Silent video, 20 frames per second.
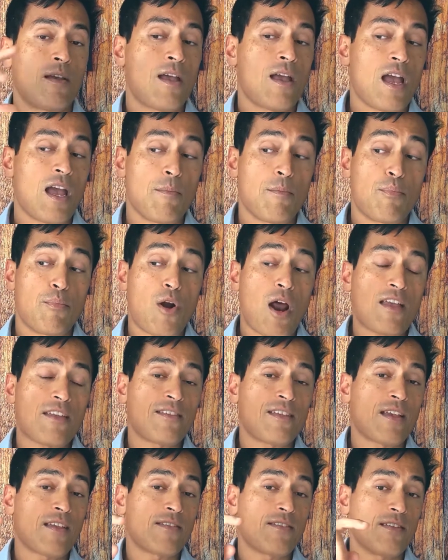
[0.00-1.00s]
and
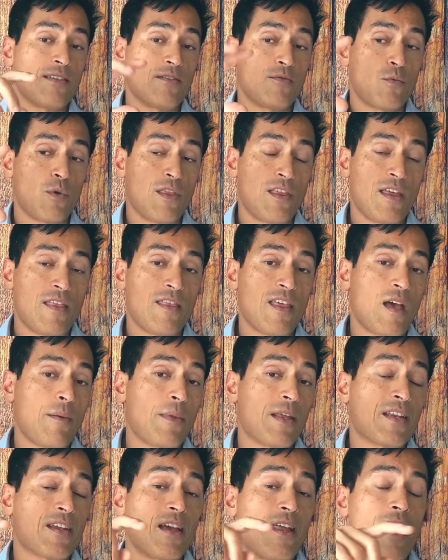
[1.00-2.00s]
processes within them
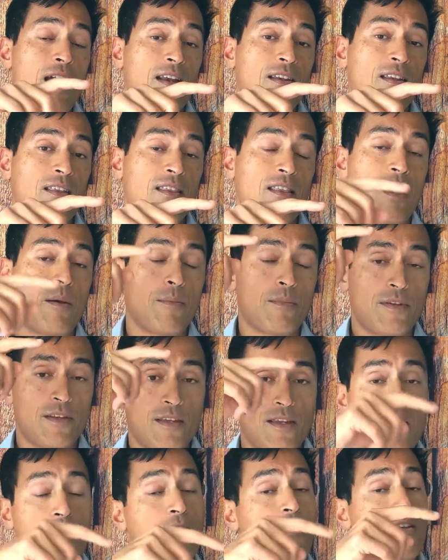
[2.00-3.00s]
and connecting them to
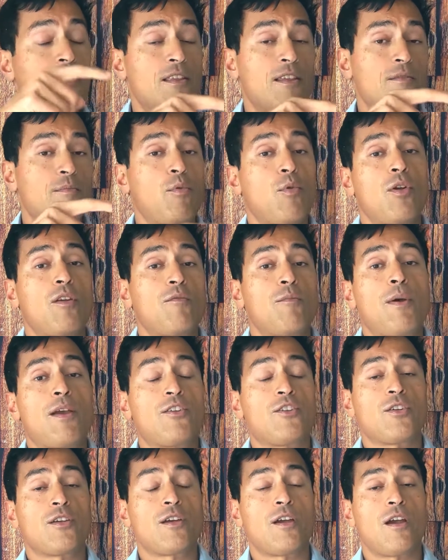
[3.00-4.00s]
get to this point of
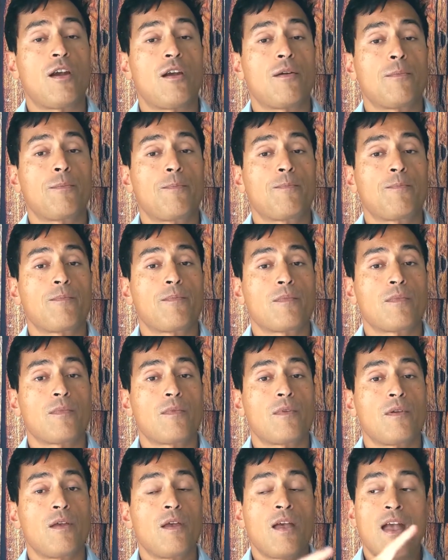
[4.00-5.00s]
patient care
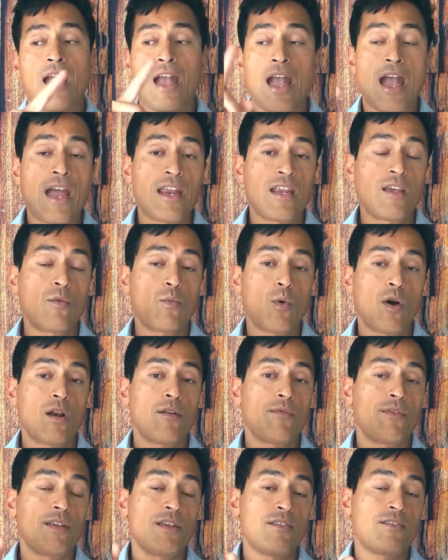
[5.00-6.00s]
any one
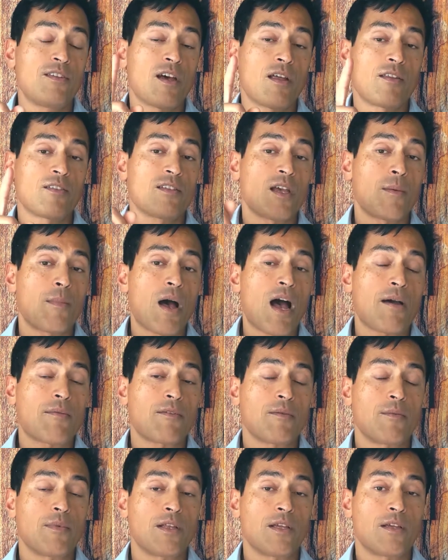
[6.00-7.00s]
of these done
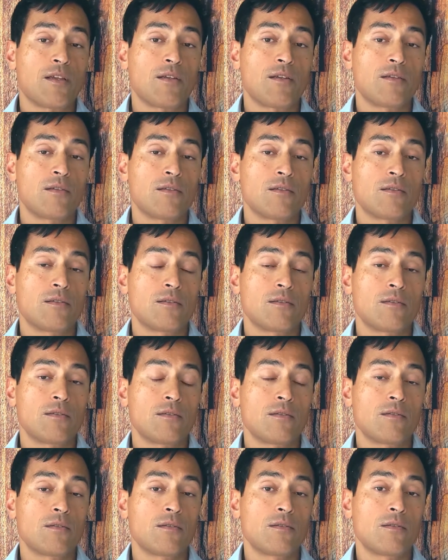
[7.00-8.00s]
suboptimally
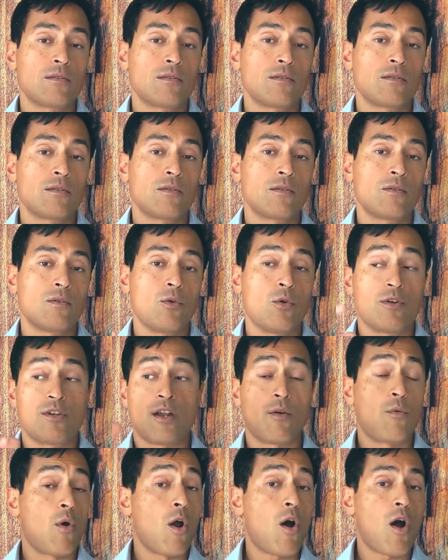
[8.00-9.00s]
or
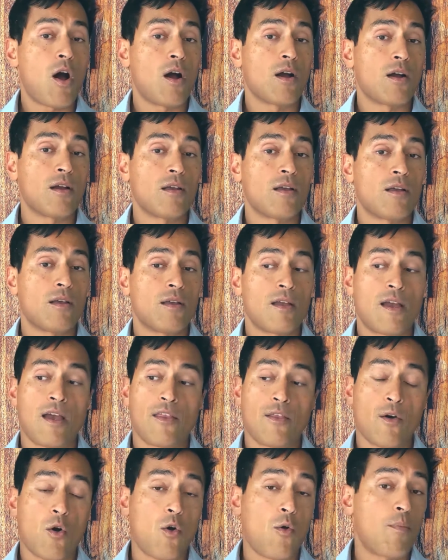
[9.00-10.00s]
done wrong,
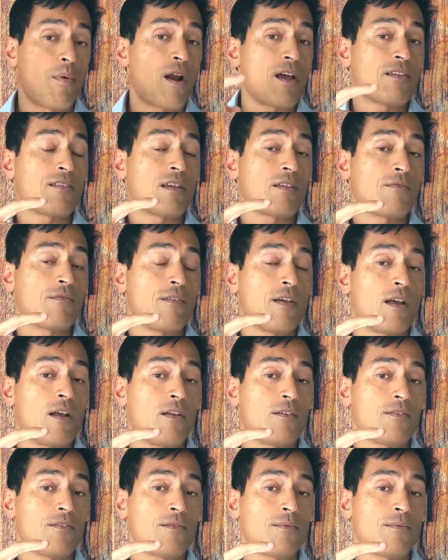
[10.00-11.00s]
and the whole process
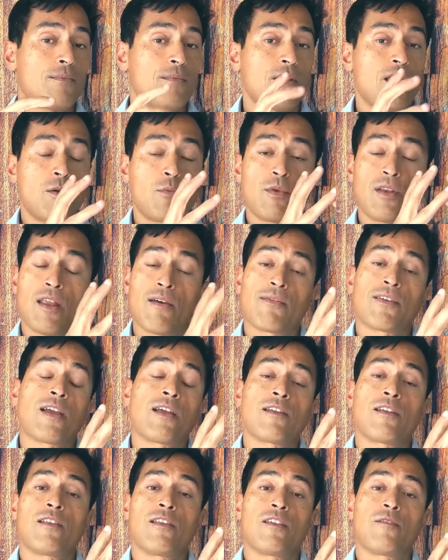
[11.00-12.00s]
fails. And we never get
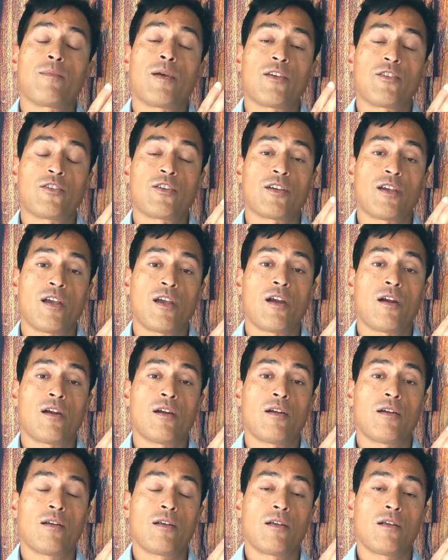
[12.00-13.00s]
to this patient care
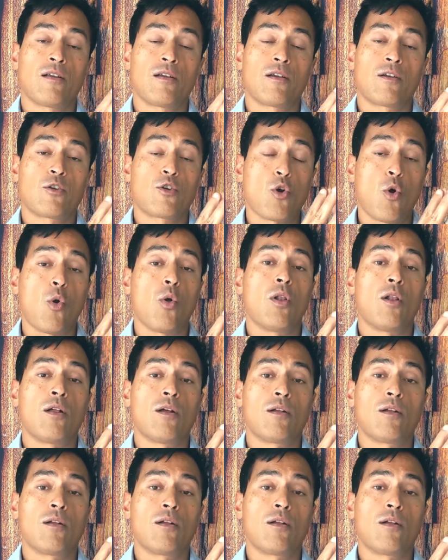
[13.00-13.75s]
goal.